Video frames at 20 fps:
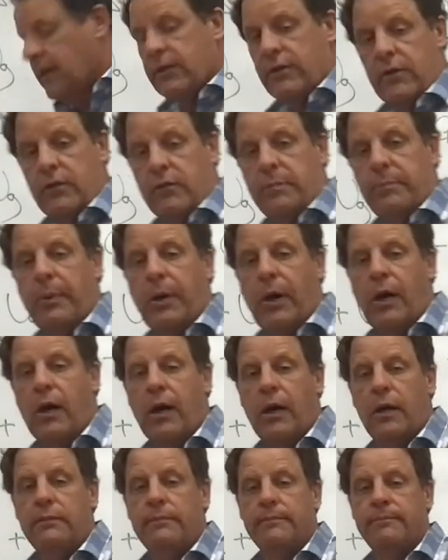this
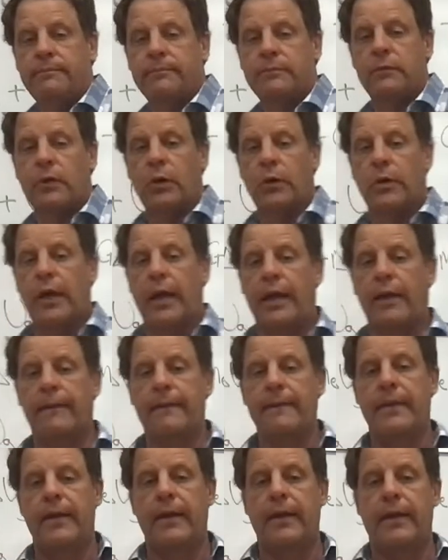ball, okay,
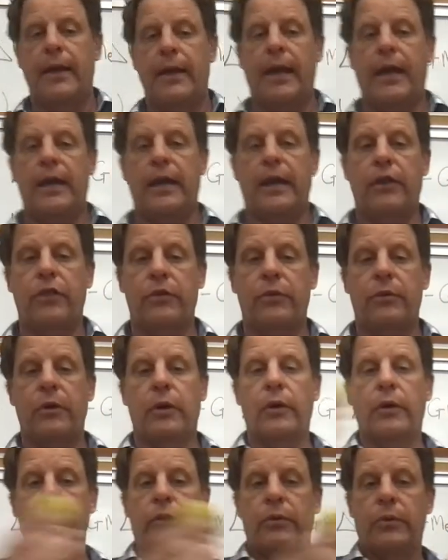and I
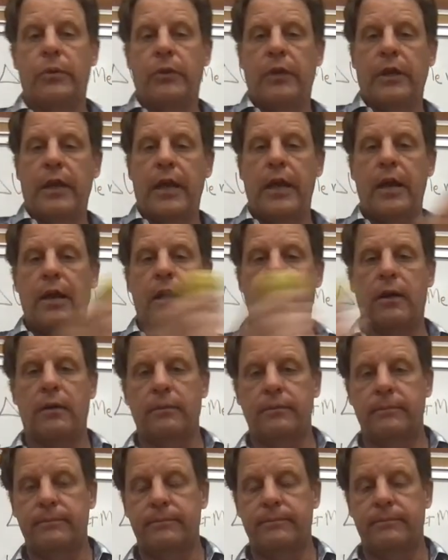throw it through the
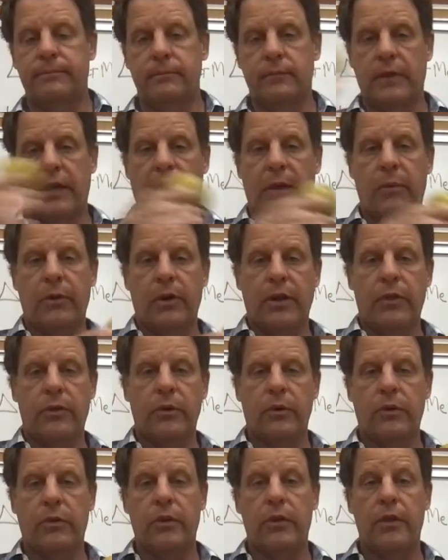air, okay, when I
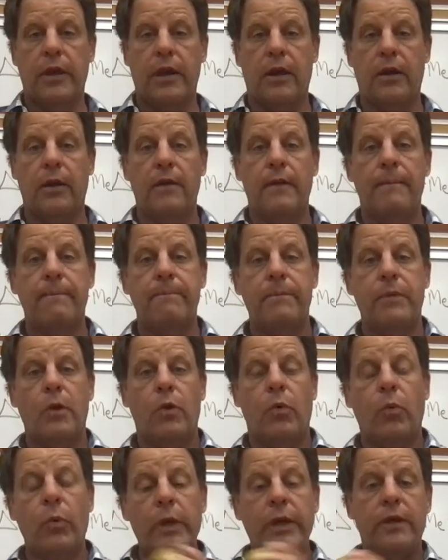throw it through the air,
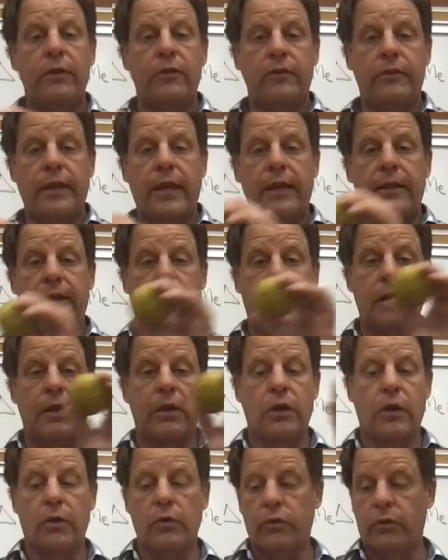we can say that
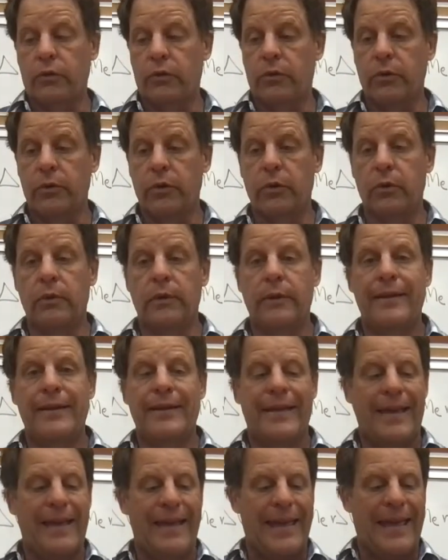it goes through
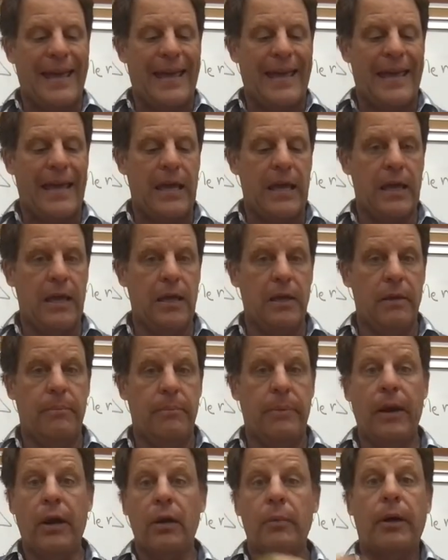a
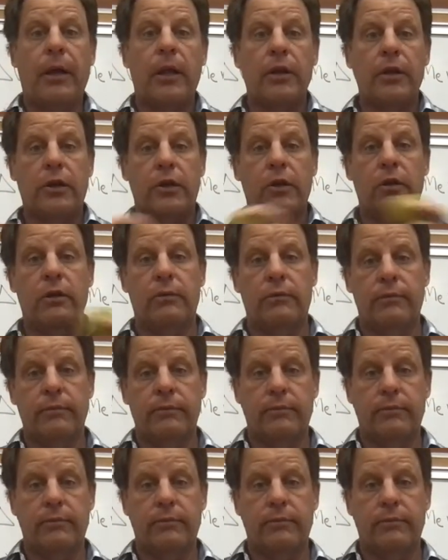parabolic curve.